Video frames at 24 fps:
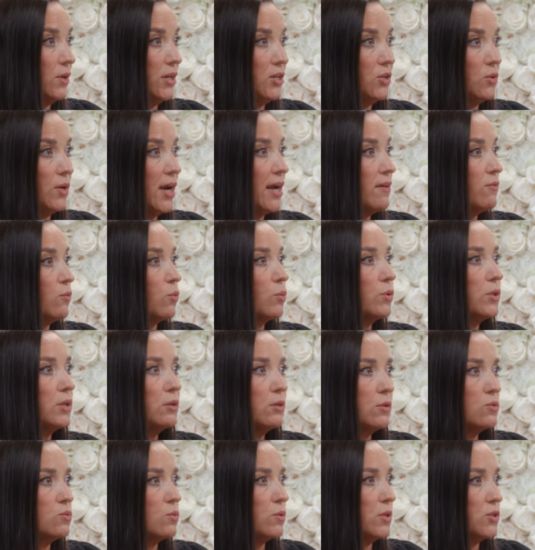And you know, I have a really
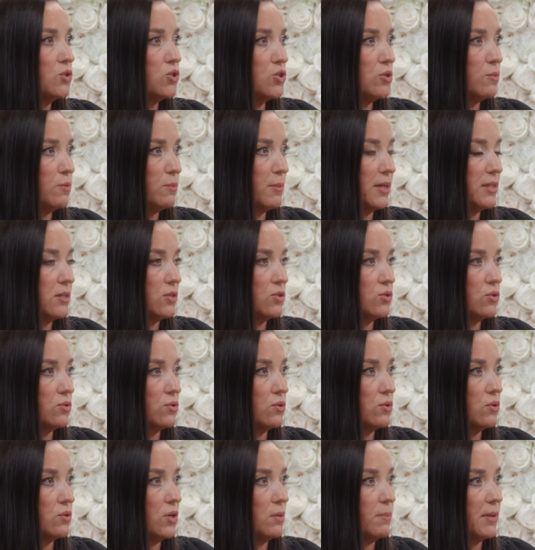close relationship with my
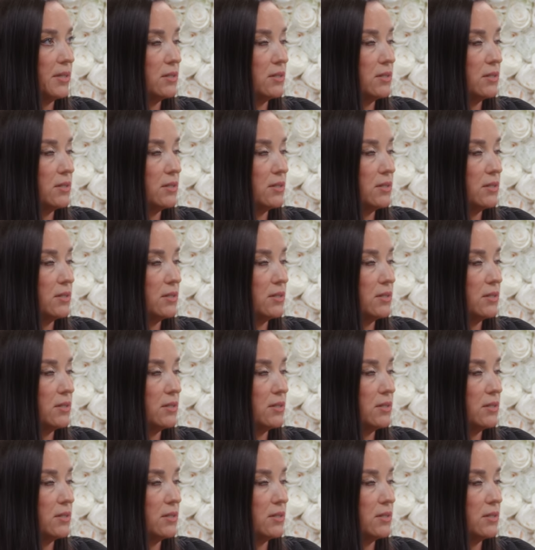sister and